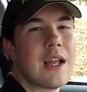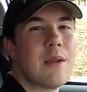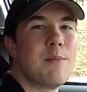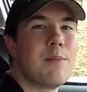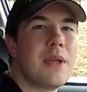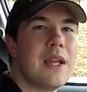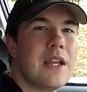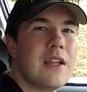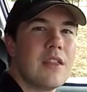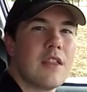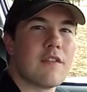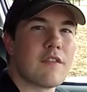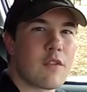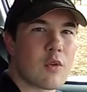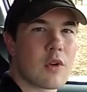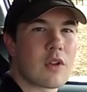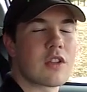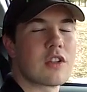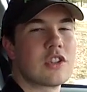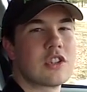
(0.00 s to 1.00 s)
And being the
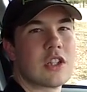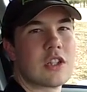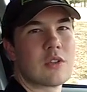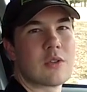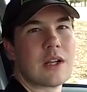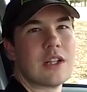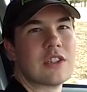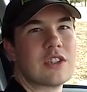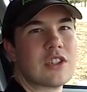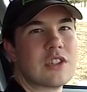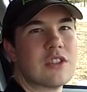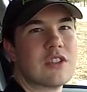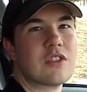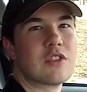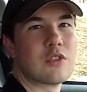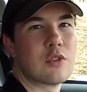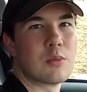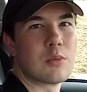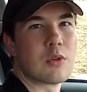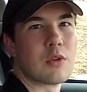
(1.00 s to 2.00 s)
4th generation
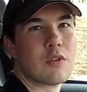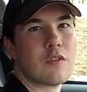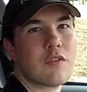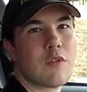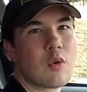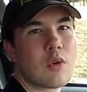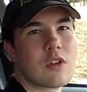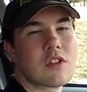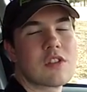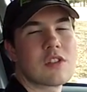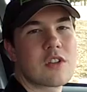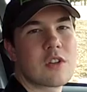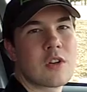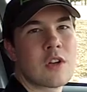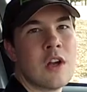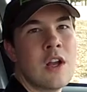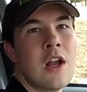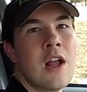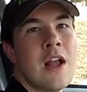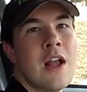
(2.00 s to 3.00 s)
Subaru Forester,